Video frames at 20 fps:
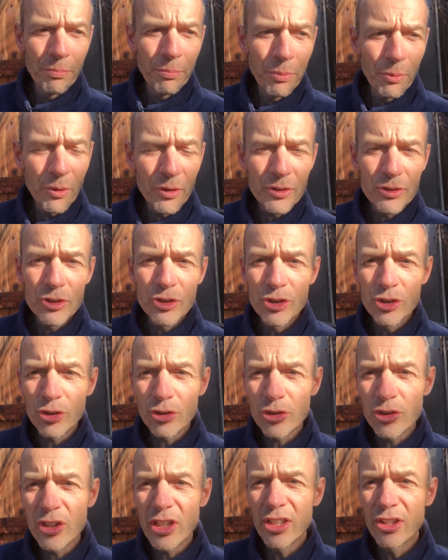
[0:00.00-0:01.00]
but
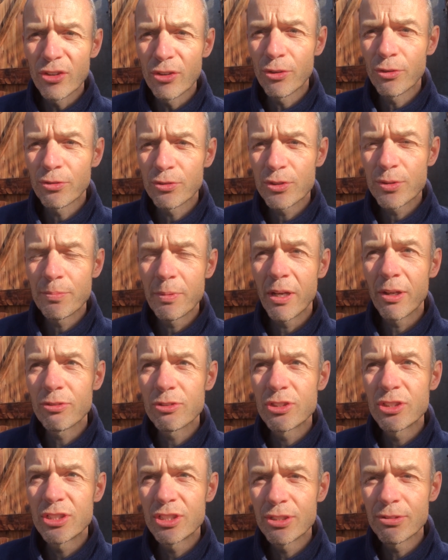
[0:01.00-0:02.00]
just enough to be able
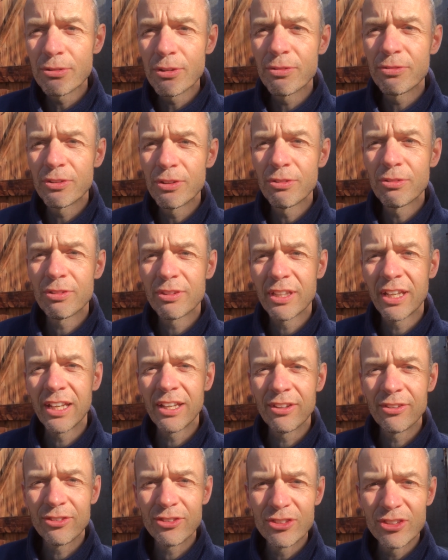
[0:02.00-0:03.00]
to do a few
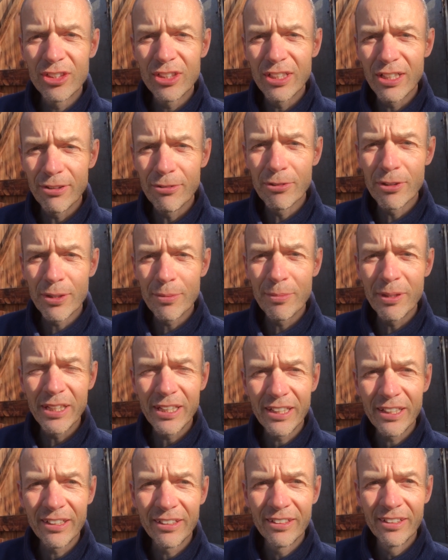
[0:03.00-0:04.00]
things. Do you know what I
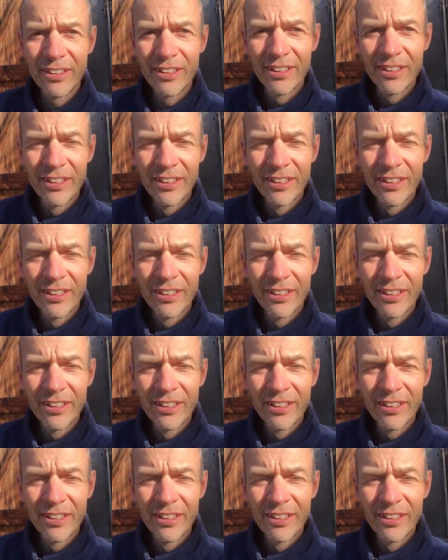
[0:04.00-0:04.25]
mean?